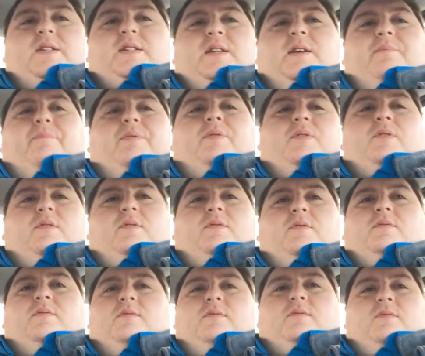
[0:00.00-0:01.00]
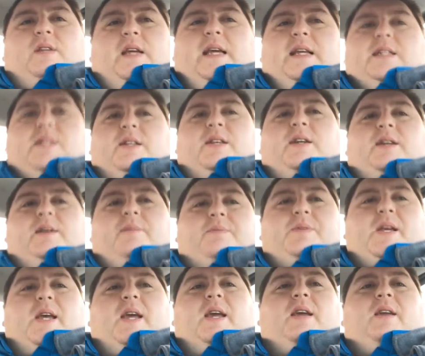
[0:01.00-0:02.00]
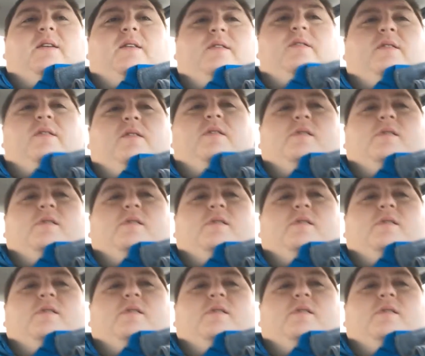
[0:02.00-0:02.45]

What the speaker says: simple, easily obtained.